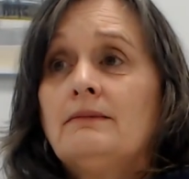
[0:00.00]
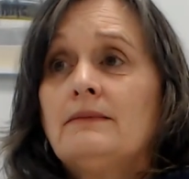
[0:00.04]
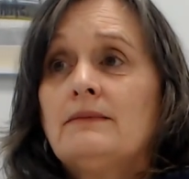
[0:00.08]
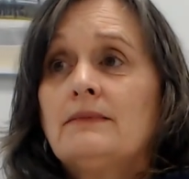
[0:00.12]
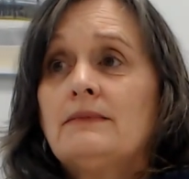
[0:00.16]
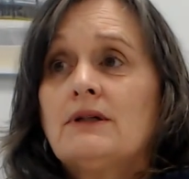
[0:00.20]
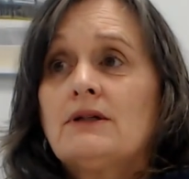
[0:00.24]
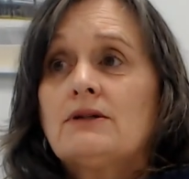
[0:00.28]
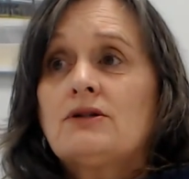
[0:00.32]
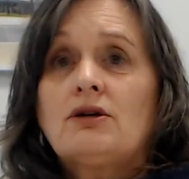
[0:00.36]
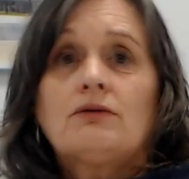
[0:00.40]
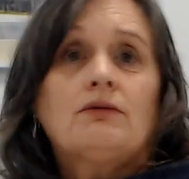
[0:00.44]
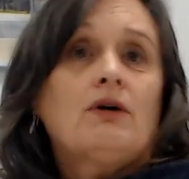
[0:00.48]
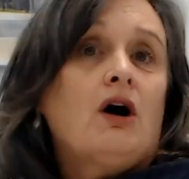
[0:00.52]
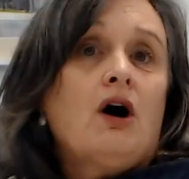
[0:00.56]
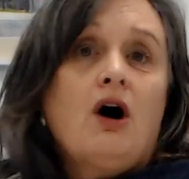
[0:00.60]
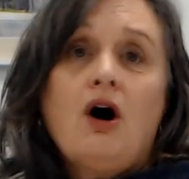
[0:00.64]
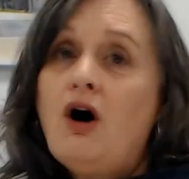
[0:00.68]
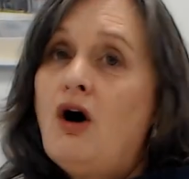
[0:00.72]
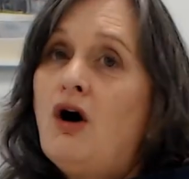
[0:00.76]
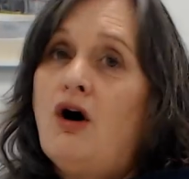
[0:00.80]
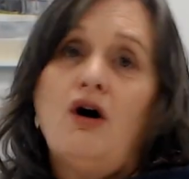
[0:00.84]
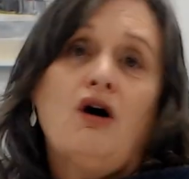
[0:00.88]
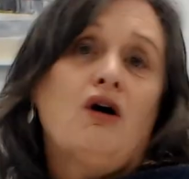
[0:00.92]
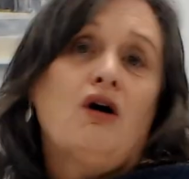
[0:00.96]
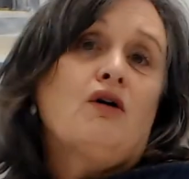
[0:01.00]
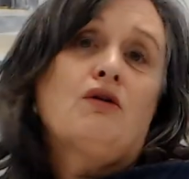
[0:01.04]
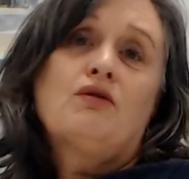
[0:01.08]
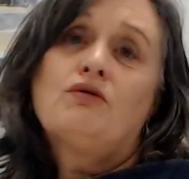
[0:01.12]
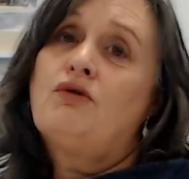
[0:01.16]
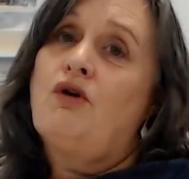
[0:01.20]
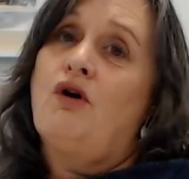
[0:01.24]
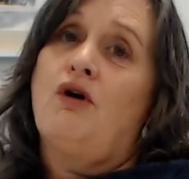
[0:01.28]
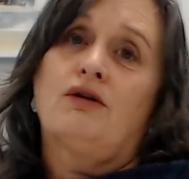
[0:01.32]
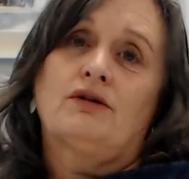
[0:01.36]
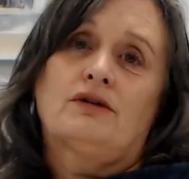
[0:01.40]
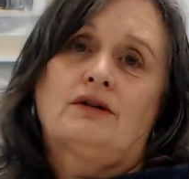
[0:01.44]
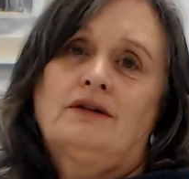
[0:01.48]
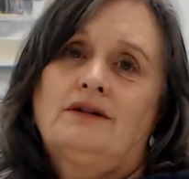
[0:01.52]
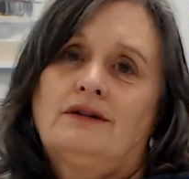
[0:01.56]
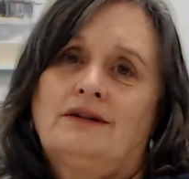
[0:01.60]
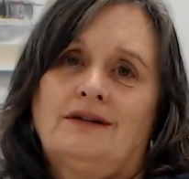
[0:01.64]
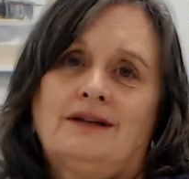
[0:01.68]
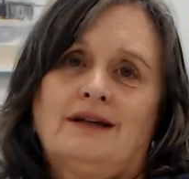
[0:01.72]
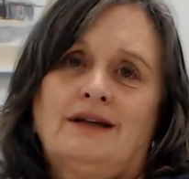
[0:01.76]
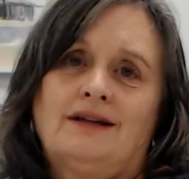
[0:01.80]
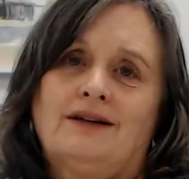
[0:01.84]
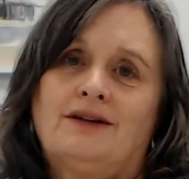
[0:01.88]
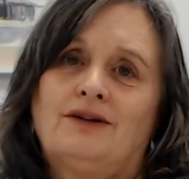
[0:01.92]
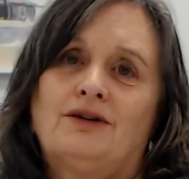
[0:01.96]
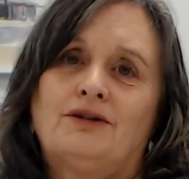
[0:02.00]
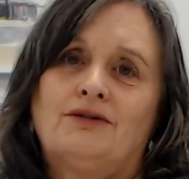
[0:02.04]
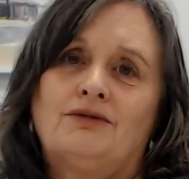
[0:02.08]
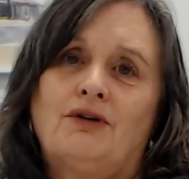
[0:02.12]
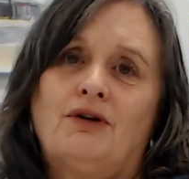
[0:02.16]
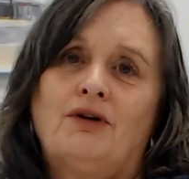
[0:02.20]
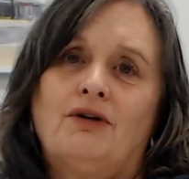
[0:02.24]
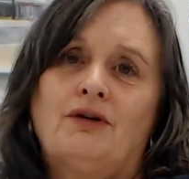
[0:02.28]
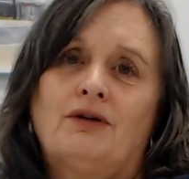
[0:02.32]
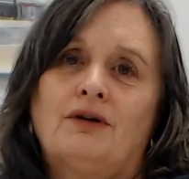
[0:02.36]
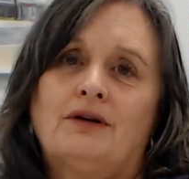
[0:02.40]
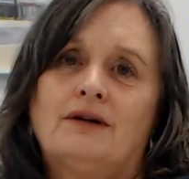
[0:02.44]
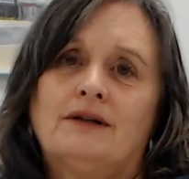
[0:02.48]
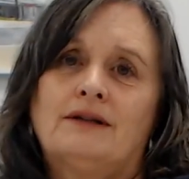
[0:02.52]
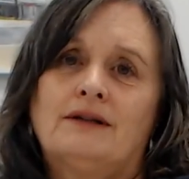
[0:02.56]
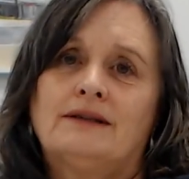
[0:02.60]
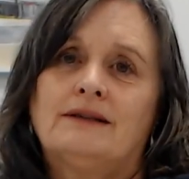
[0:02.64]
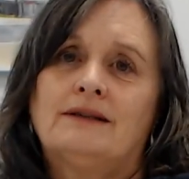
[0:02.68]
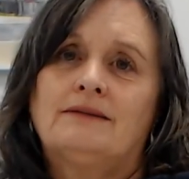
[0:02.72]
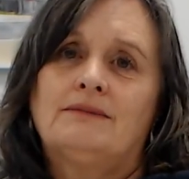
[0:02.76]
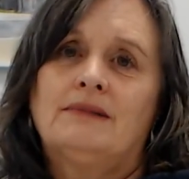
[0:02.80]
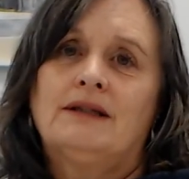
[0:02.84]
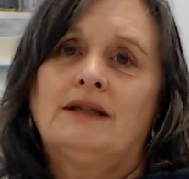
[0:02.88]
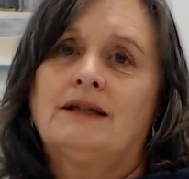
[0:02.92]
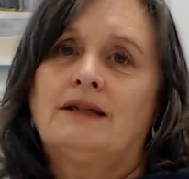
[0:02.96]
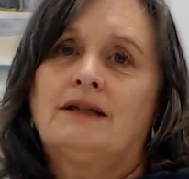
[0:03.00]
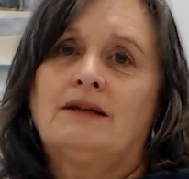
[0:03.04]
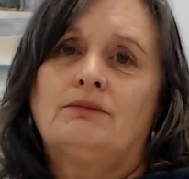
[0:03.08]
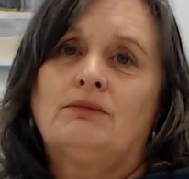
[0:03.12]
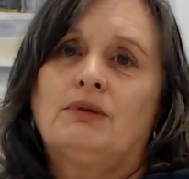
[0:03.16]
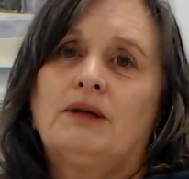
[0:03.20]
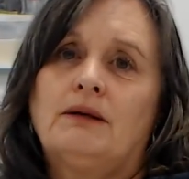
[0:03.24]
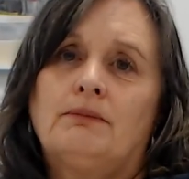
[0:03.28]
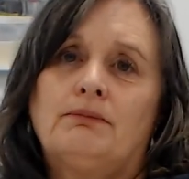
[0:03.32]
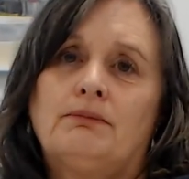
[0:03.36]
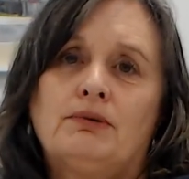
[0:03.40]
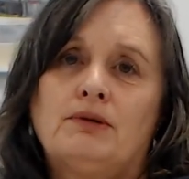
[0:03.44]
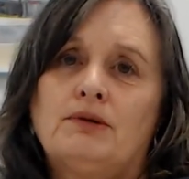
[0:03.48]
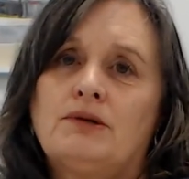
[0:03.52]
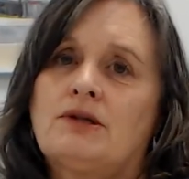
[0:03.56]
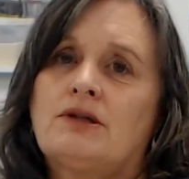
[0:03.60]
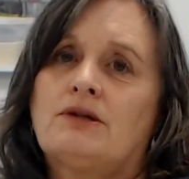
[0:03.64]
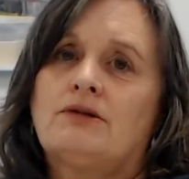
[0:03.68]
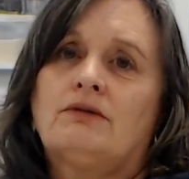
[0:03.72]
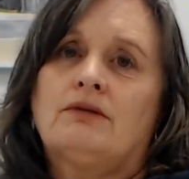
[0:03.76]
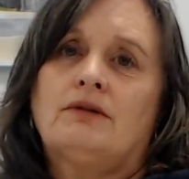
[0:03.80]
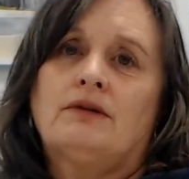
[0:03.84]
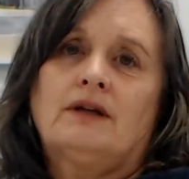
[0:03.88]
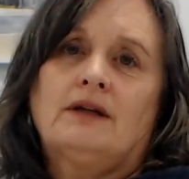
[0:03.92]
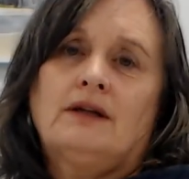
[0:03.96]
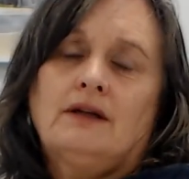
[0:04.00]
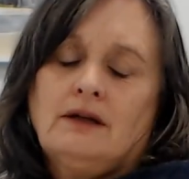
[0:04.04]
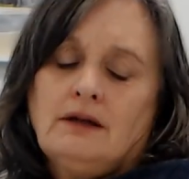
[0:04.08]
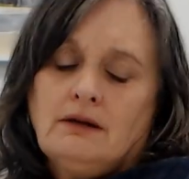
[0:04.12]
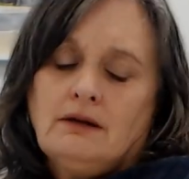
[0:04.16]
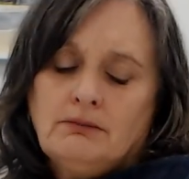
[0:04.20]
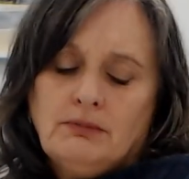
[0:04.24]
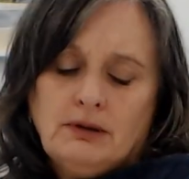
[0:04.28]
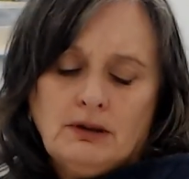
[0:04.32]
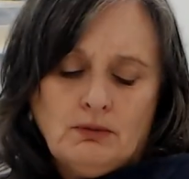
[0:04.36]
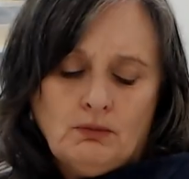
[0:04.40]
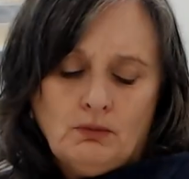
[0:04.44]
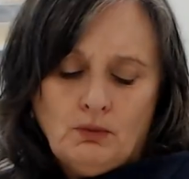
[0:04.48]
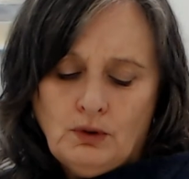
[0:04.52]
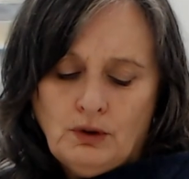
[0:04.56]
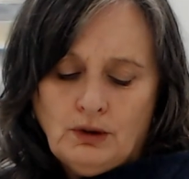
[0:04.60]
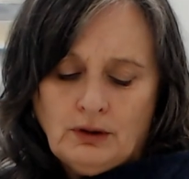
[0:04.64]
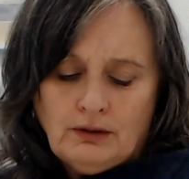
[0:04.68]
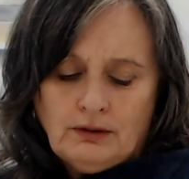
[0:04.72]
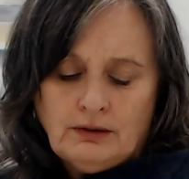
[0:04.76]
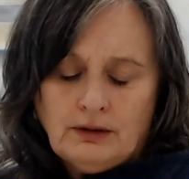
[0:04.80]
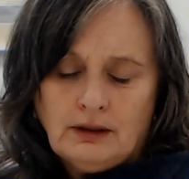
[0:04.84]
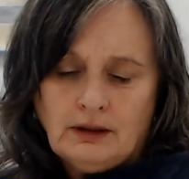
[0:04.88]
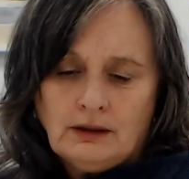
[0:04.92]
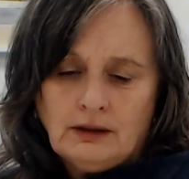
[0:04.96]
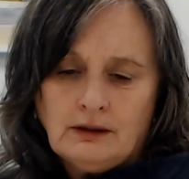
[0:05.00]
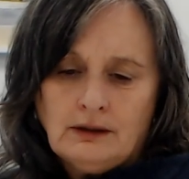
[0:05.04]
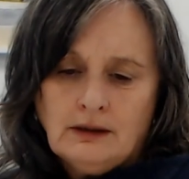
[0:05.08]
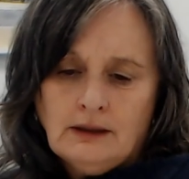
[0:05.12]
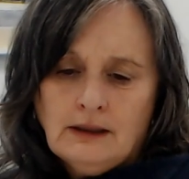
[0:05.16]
So a whole lot can go wrong. It can be a personal thing, it can be a work thing.